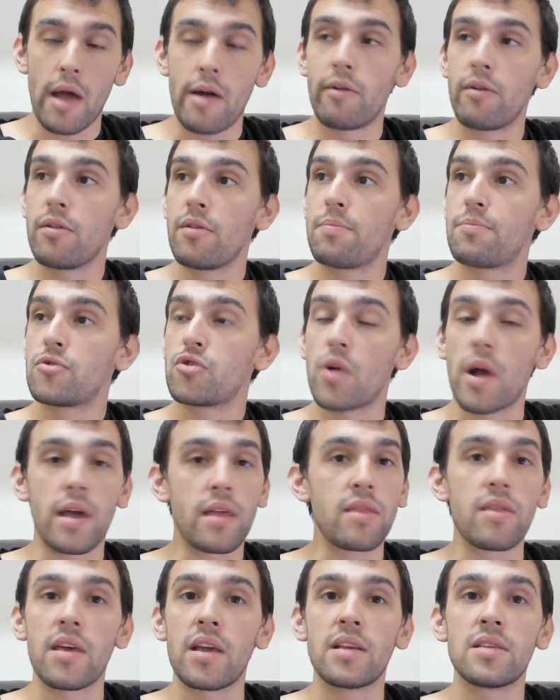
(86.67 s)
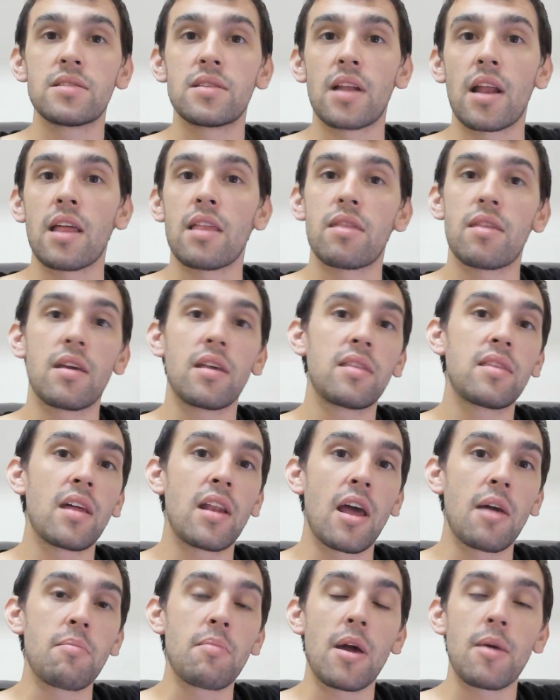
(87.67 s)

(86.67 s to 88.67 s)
I will try things that I think that I